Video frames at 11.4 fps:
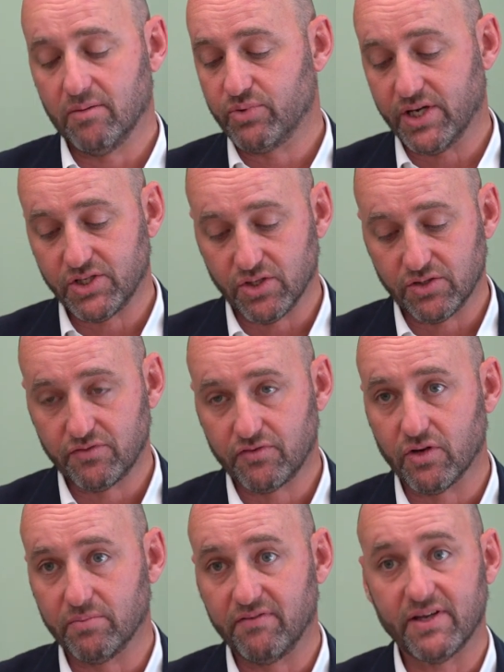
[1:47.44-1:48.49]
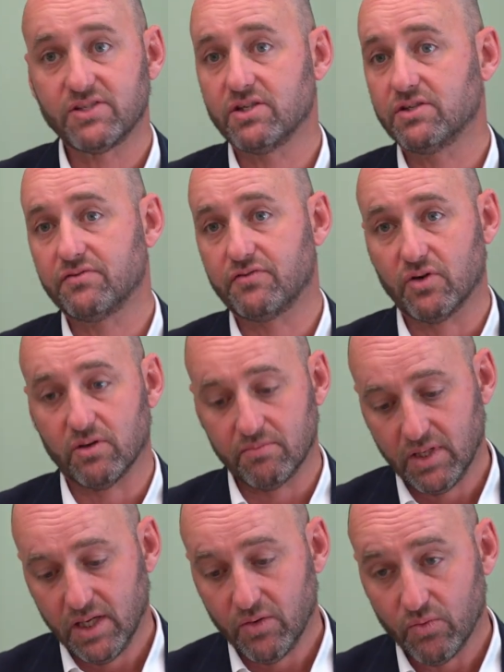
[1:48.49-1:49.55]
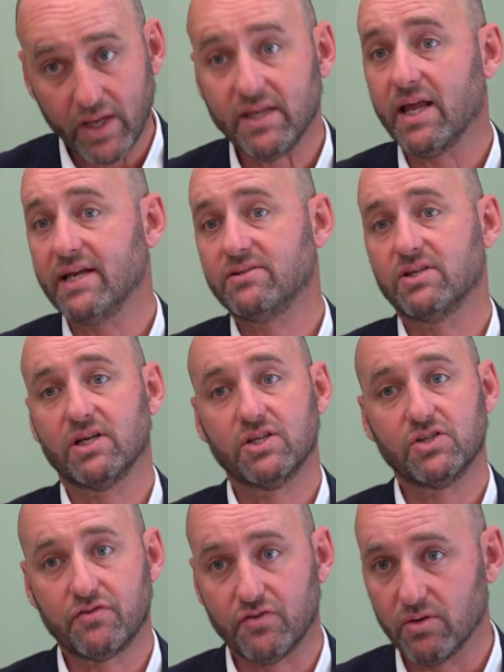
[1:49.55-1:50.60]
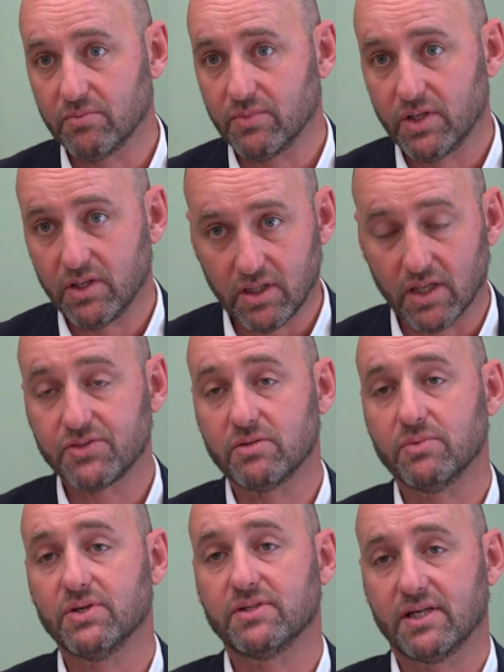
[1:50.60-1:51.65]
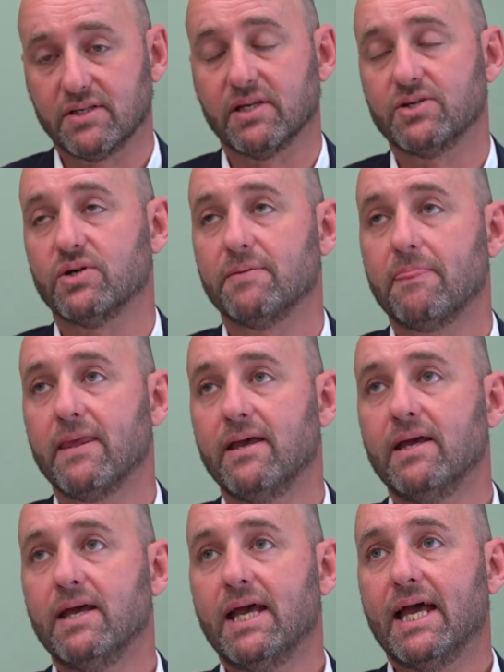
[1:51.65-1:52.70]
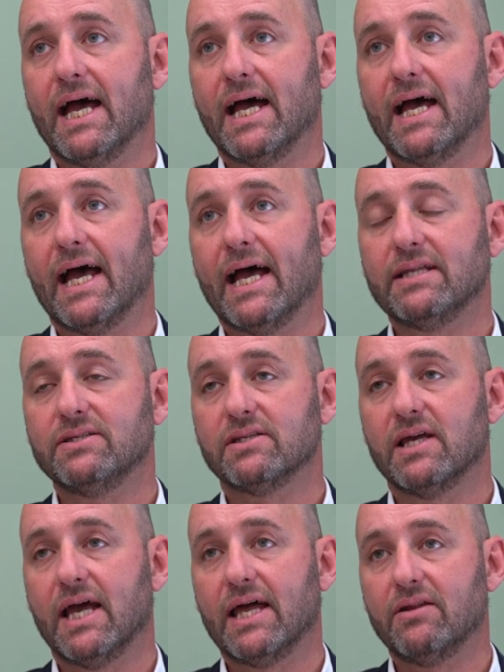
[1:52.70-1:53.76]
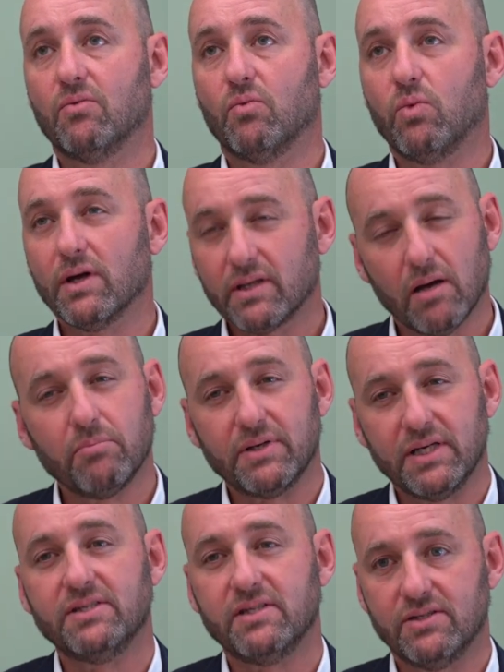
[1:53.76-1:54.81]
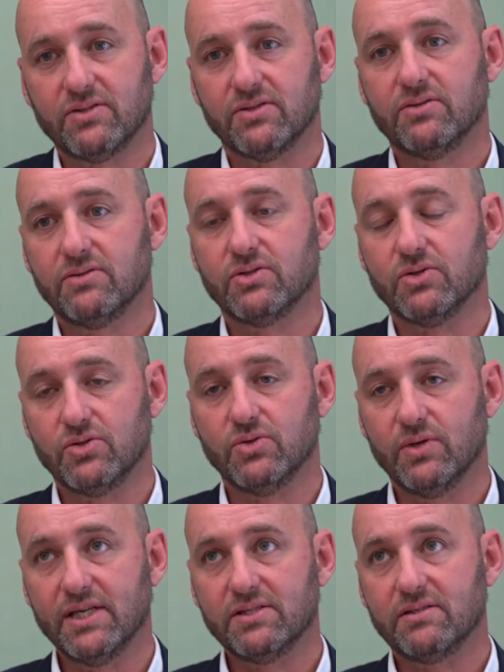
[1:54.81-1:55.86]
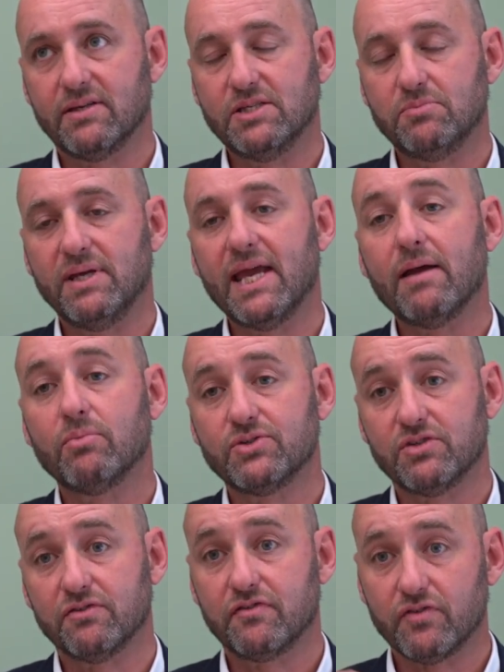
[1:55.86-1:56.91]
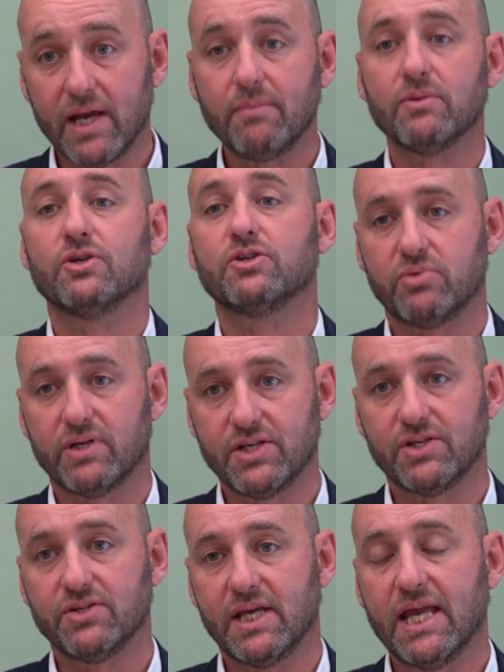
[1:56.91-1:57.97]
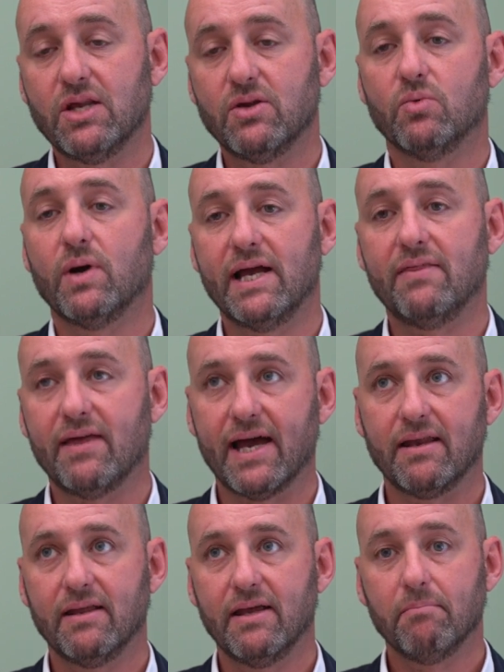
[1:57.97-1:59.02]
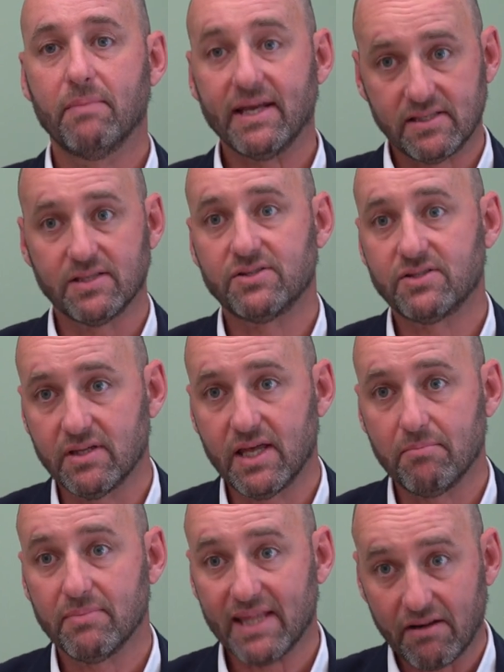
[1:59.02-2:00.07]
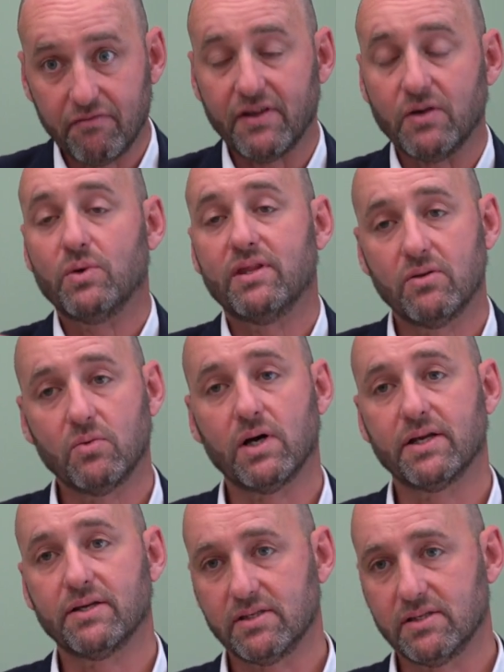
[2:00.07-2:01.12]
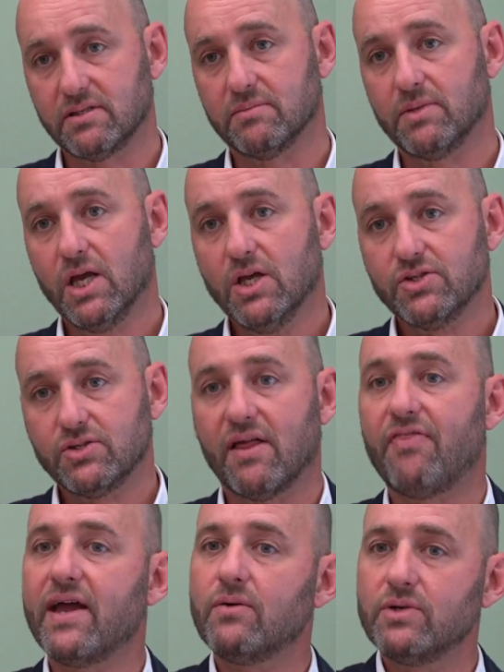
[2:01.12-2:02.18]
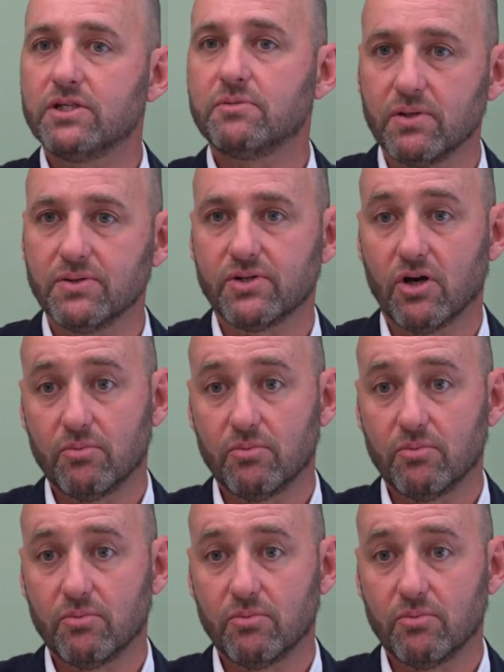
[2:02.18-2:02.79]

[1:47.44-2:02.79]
Pressures from investors, from regulators, from customers, etc. And what companies need to do is be able to frame those pressures in a way that makes sense to them, but that fit within a wider system, so that their response